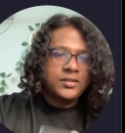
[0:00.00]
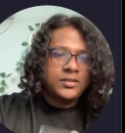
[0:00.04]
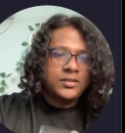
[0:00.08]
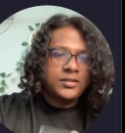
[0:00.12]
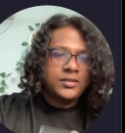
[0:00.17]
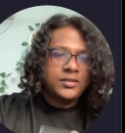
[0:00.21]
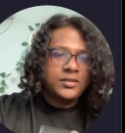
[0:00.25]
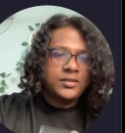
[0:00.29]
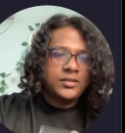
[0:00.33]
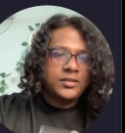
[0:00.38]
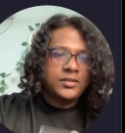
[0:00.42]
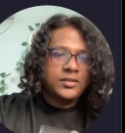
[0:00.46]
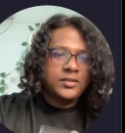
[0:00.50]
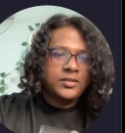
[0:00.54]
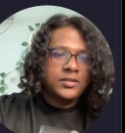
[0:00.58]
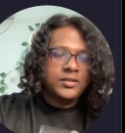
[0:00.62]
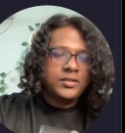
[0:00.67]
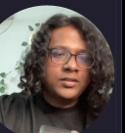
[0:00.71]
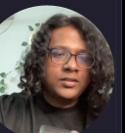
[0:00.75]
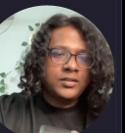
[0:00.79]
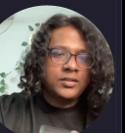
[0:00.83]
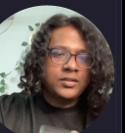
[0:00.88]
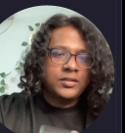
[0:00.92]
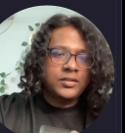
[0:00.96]

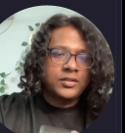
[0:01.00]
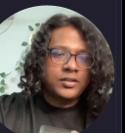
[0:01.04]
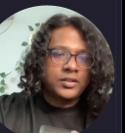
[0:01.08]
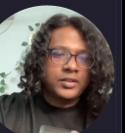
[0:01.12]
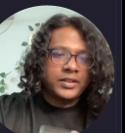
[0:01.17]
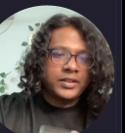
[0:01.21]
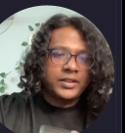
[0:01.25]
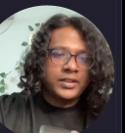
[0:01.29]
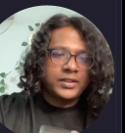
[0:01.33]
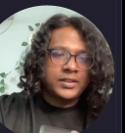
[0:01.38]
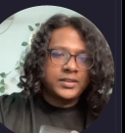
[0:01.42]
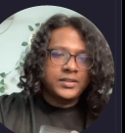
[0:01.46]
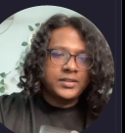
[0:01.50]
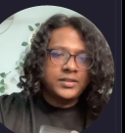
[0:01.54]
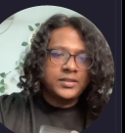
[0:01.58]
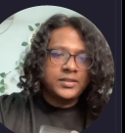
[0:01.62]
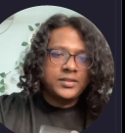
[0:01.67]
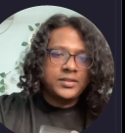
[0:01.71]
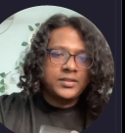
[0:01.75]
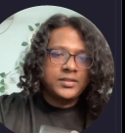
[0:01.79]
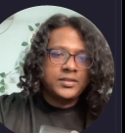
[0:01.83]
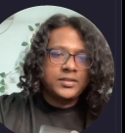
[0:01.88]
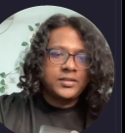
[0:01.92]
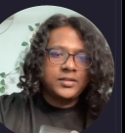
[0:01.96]

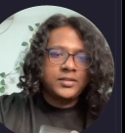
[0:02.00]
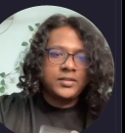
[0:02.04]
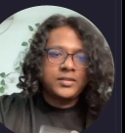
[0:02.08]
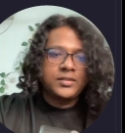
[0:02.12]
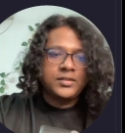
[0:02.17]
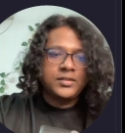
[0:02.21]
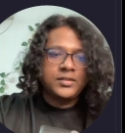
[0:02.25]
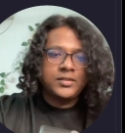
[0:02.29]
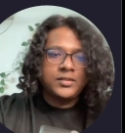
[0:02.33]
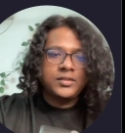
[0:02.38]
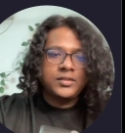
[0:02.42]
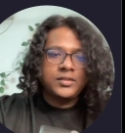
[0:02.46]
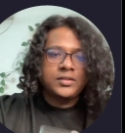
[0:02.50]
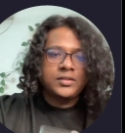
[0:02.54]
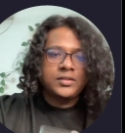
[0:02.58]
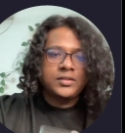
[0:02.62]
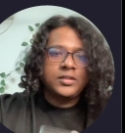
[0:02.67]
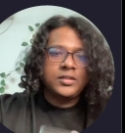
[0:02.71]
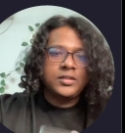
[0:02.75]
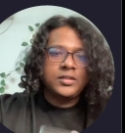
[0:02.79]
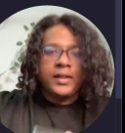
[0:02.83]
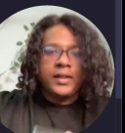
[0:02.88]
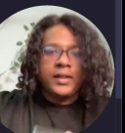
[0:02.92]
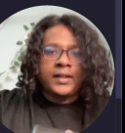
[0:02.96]

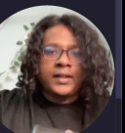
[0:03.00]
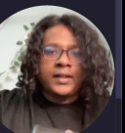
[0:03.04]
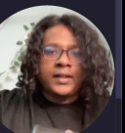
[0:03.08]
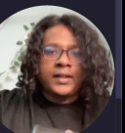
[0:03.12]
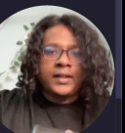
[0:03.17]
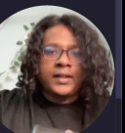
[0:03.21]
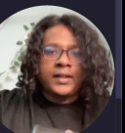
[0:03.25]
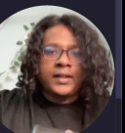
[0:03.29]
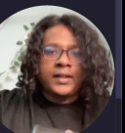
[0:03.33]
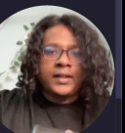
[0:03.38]
Nothing is said.